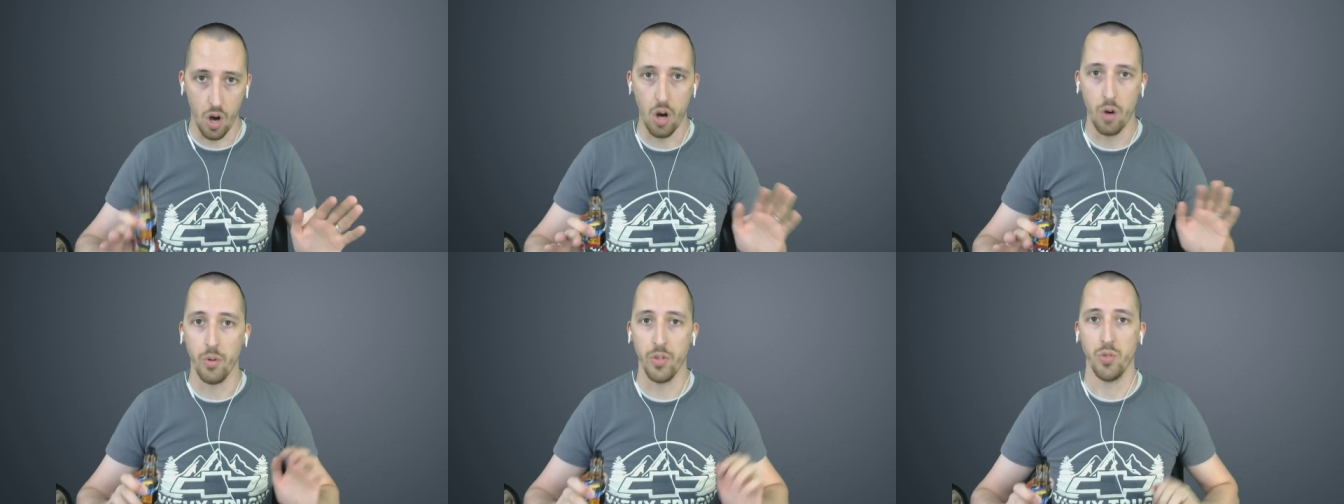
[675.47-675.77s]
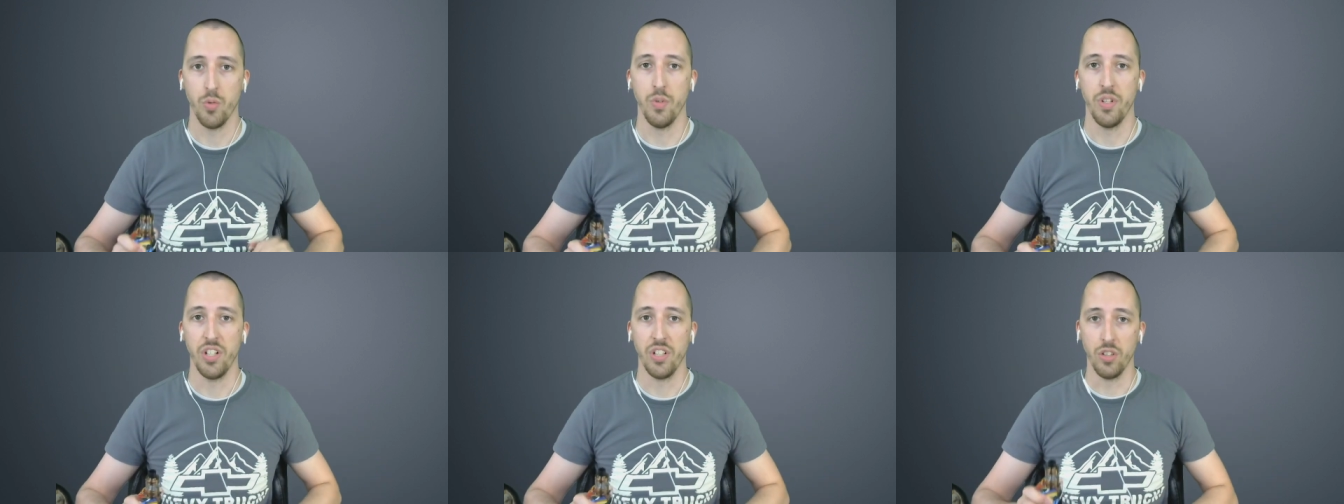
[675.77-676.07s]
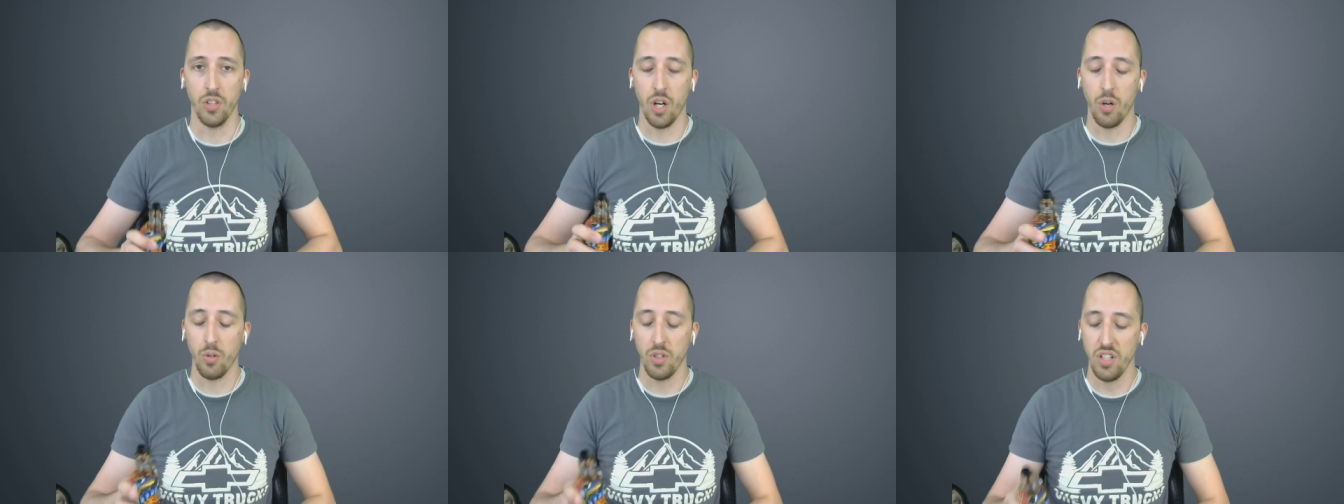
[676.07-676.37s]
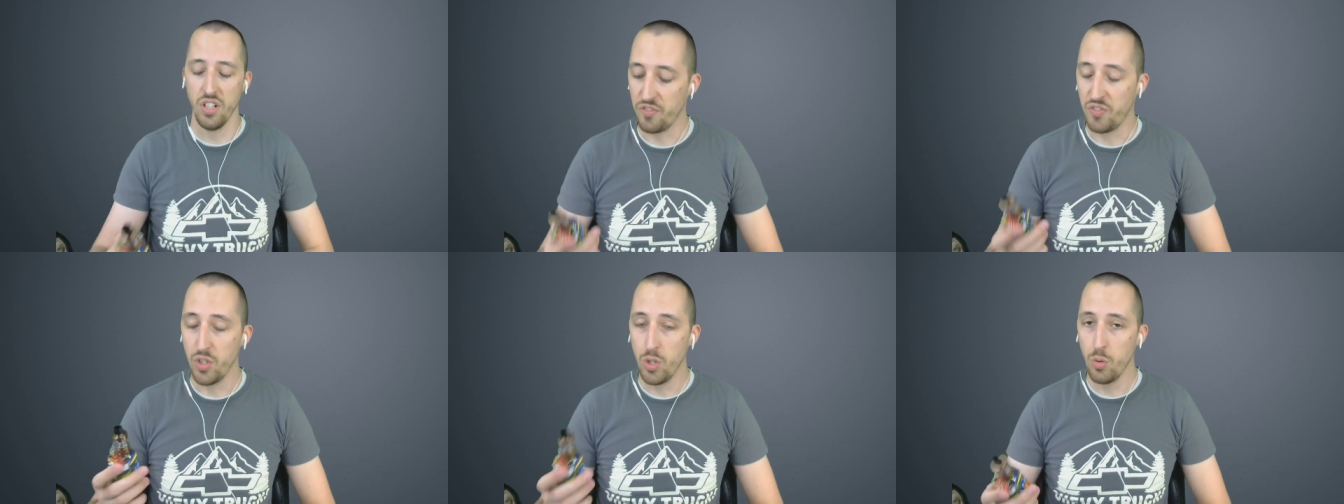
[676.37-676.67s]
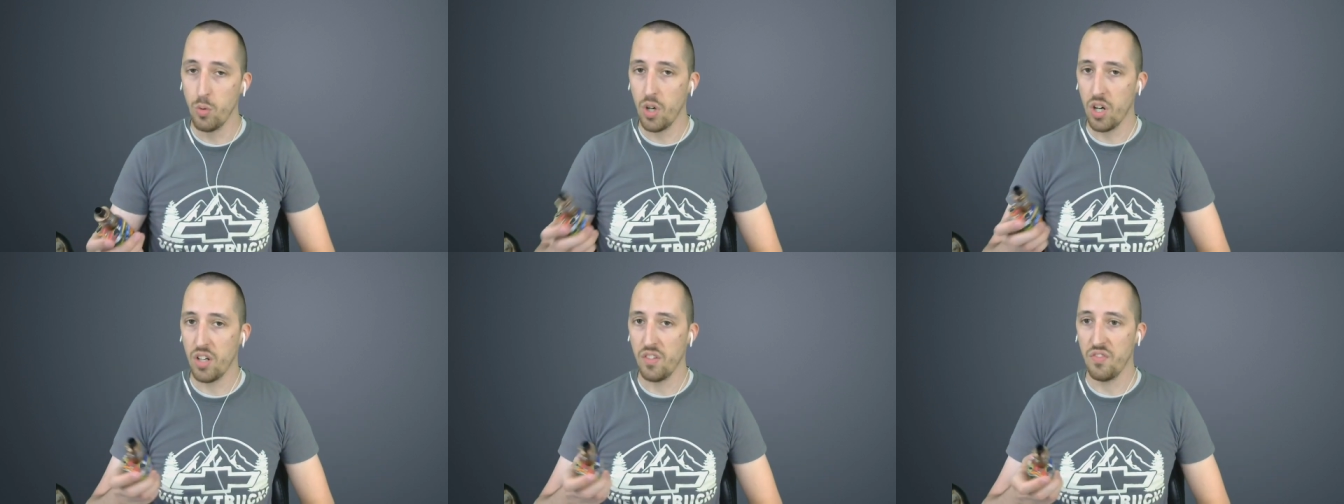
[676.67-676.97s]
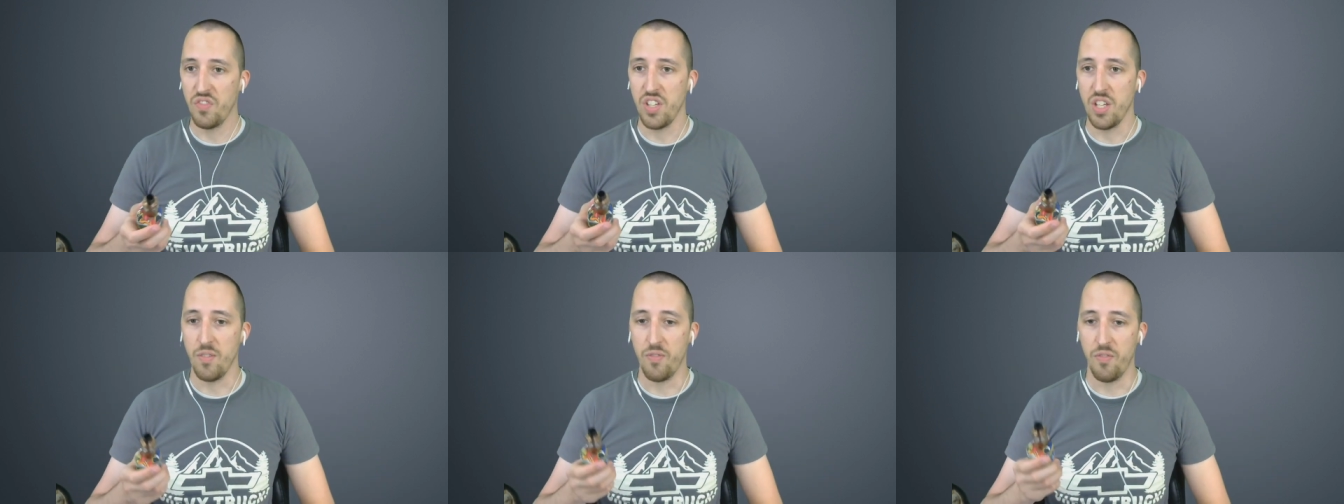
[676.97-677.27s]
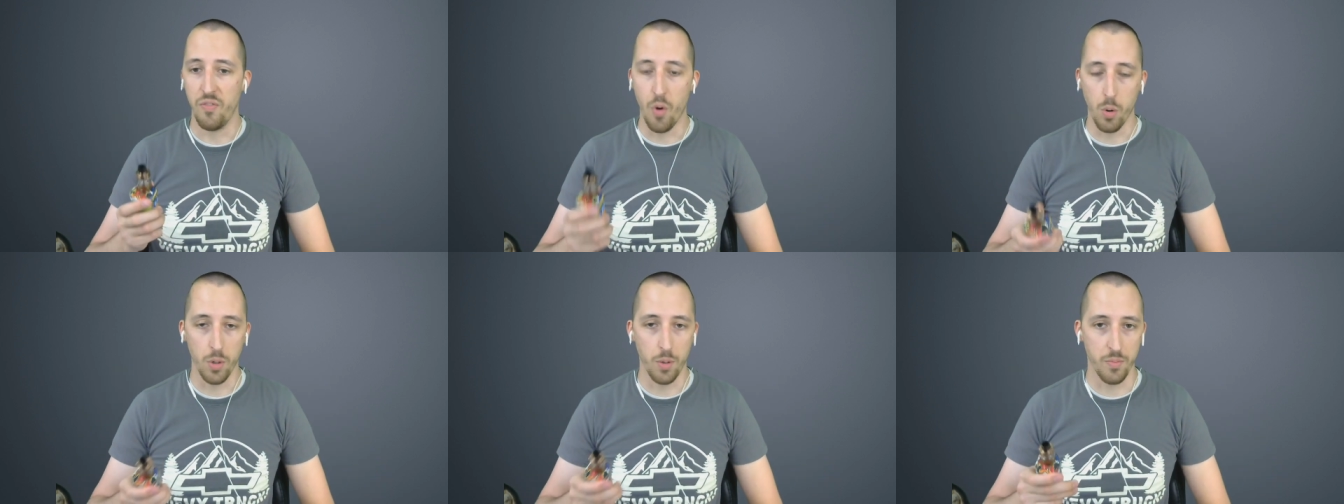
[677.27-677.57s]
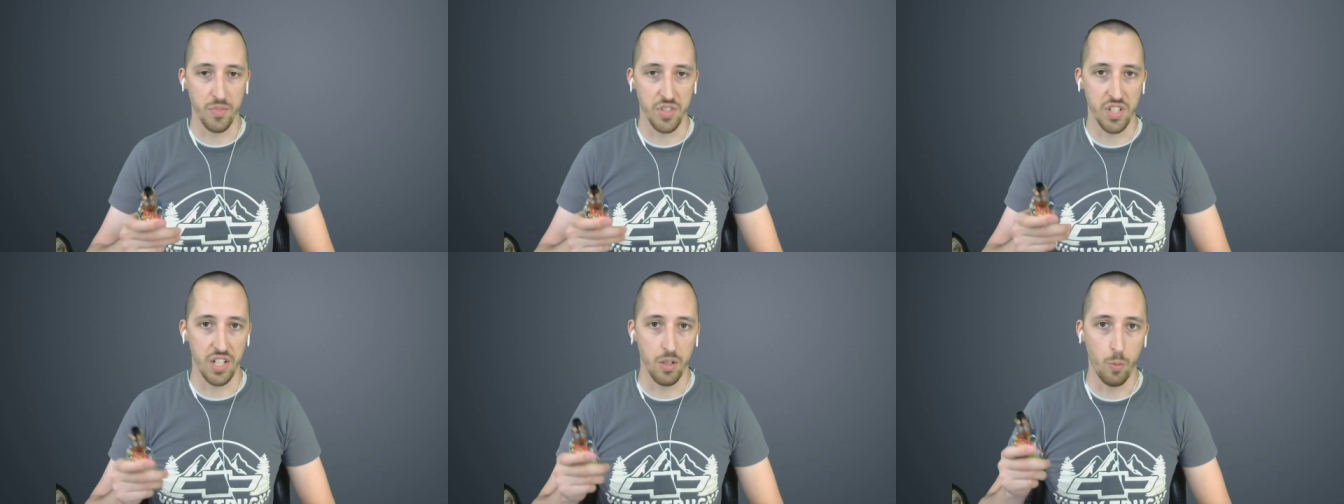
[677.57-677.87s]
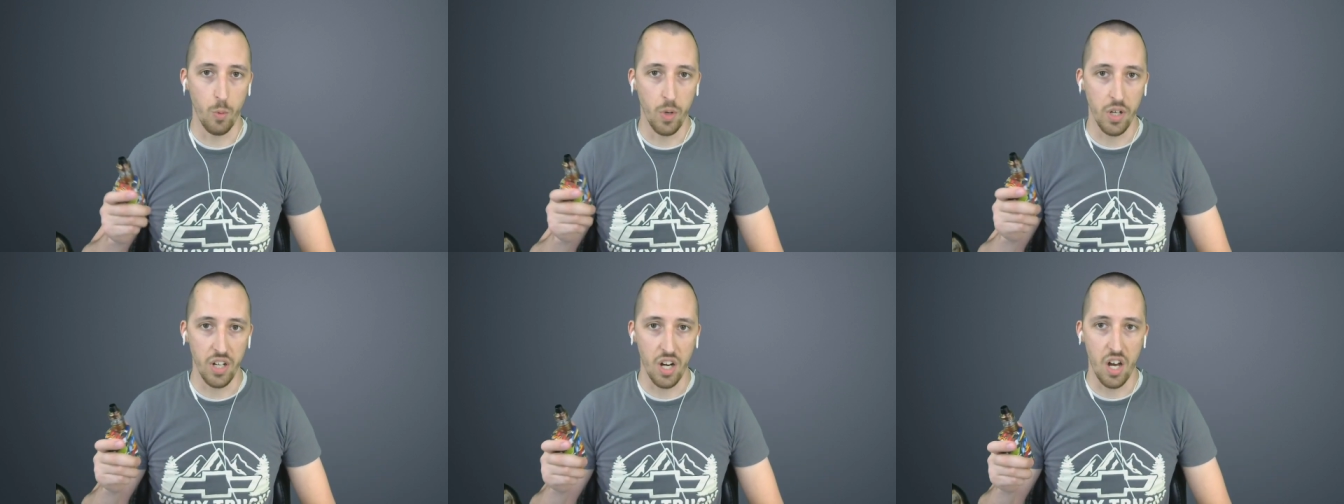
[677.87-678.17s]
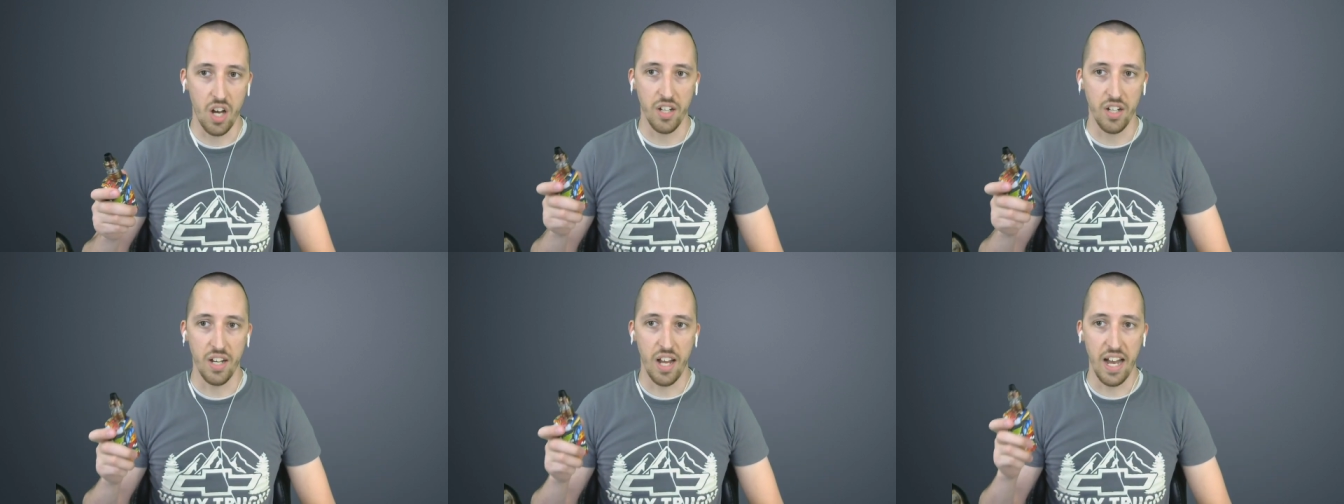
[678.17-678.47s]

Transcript: always reading lower. Few of the forums that I went on,